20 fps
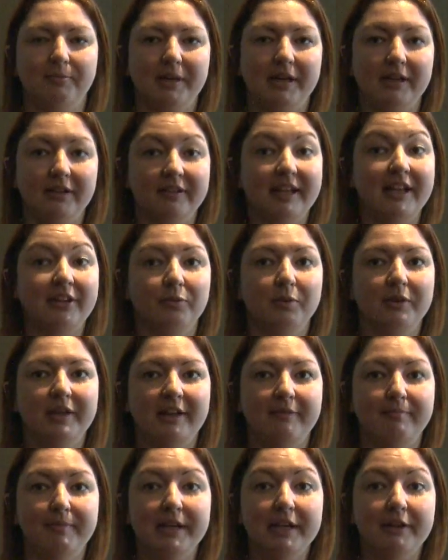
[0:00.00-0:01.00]
because that's what
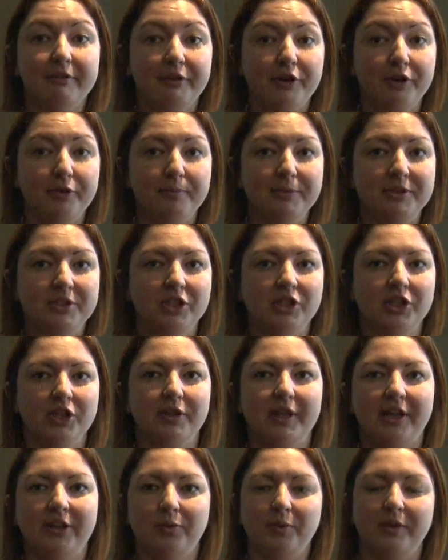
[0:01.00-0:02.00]
they've been groomed to
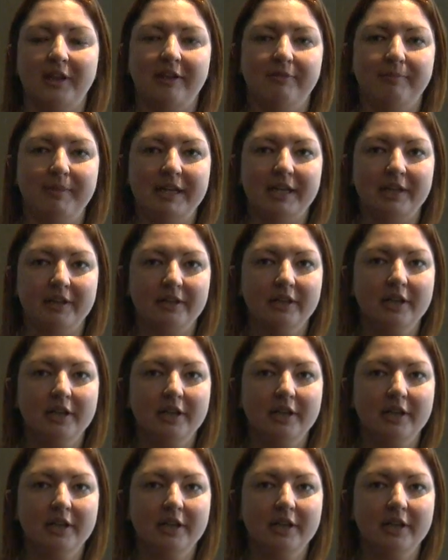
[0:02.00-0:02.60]
do, that's what they've been